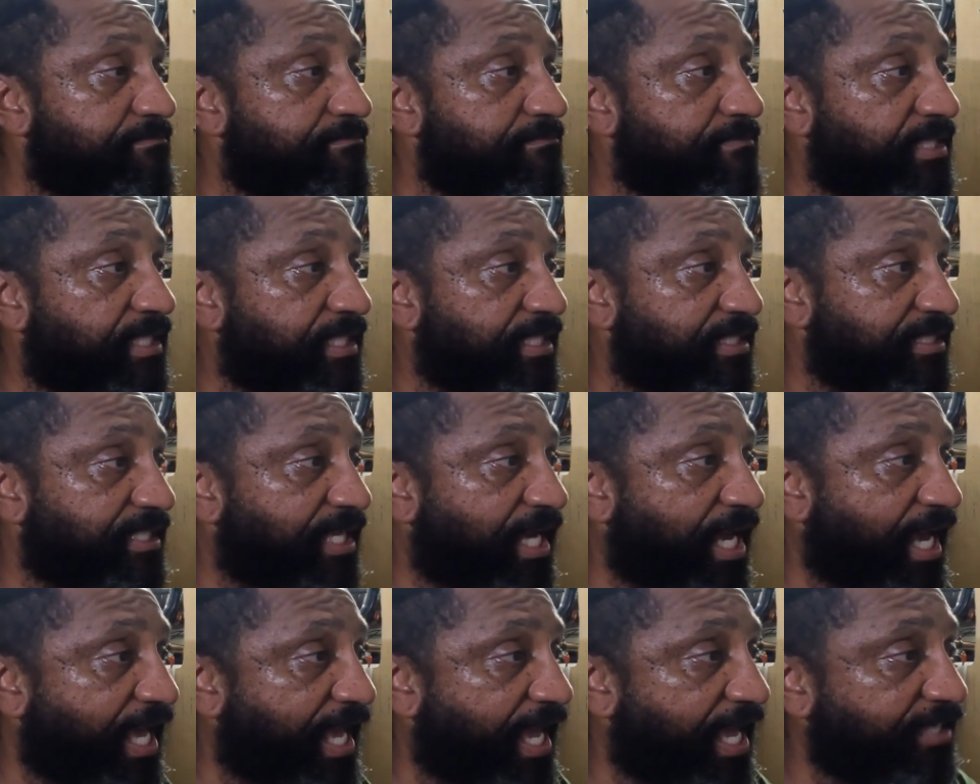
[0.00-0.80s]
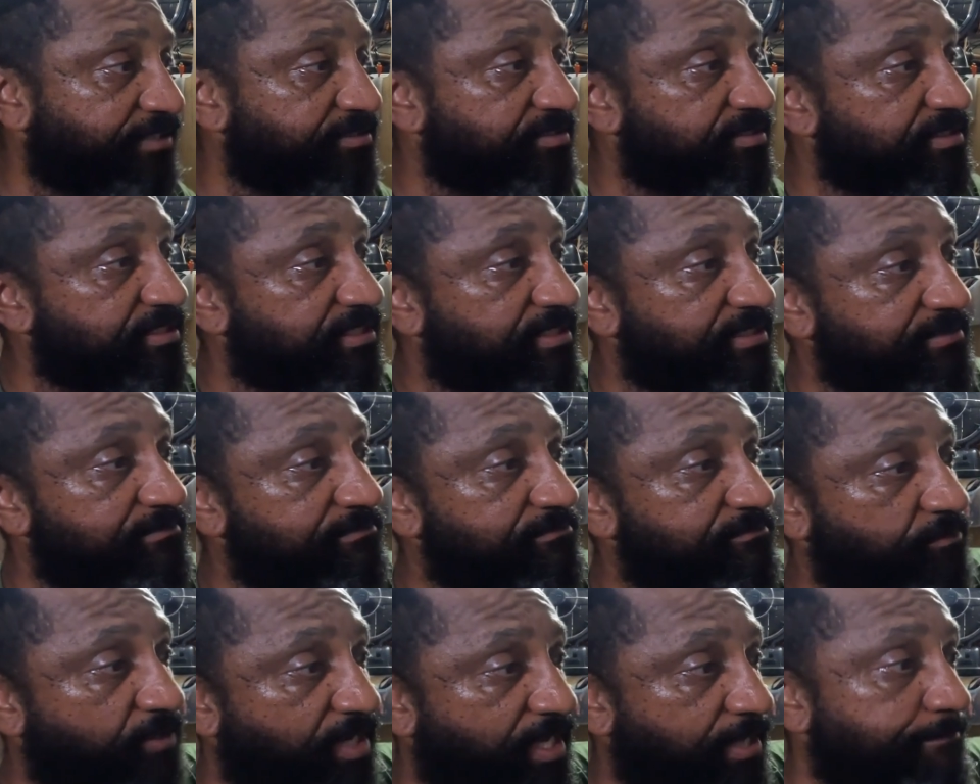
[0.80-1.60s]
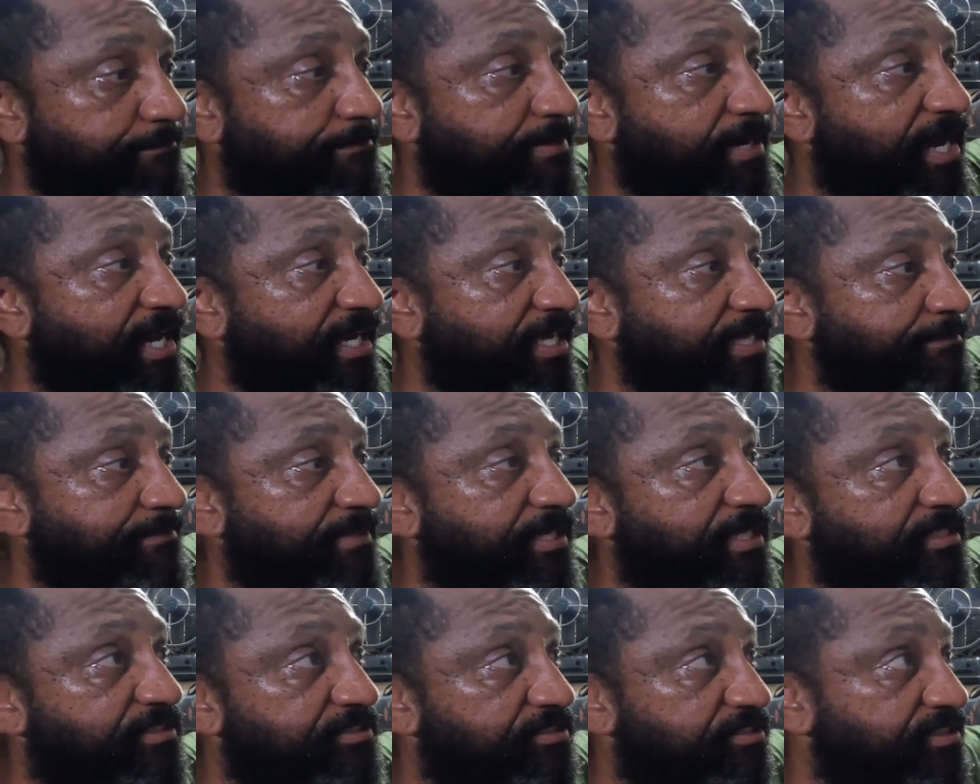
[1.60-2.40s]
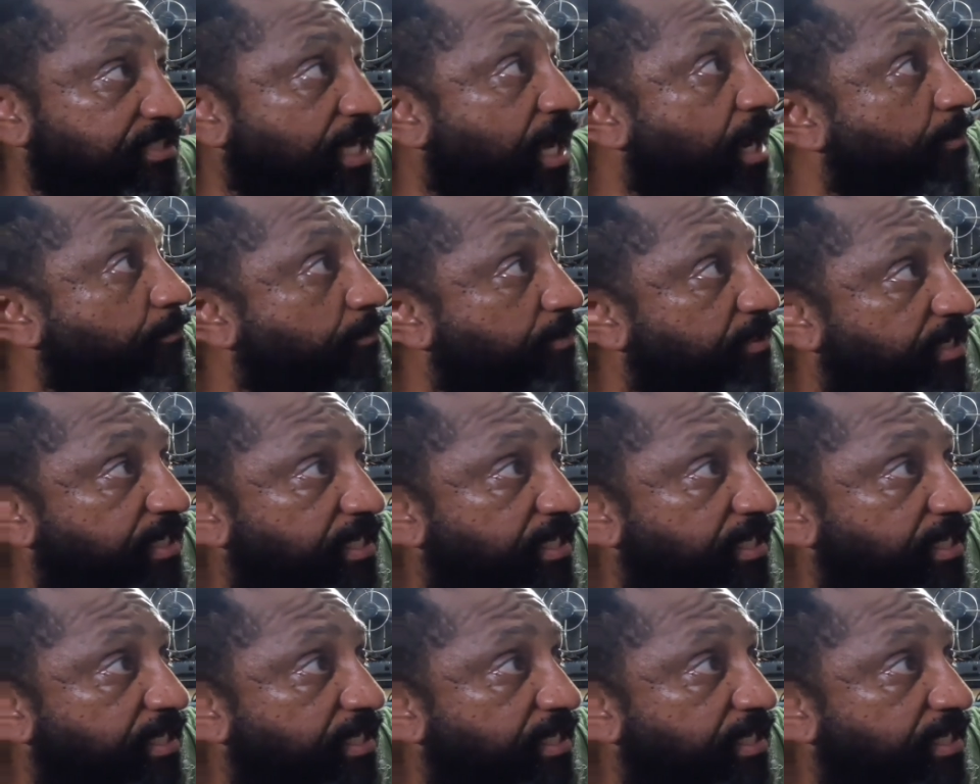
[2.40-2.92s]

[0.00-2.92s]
but I actually ran pipe and a shower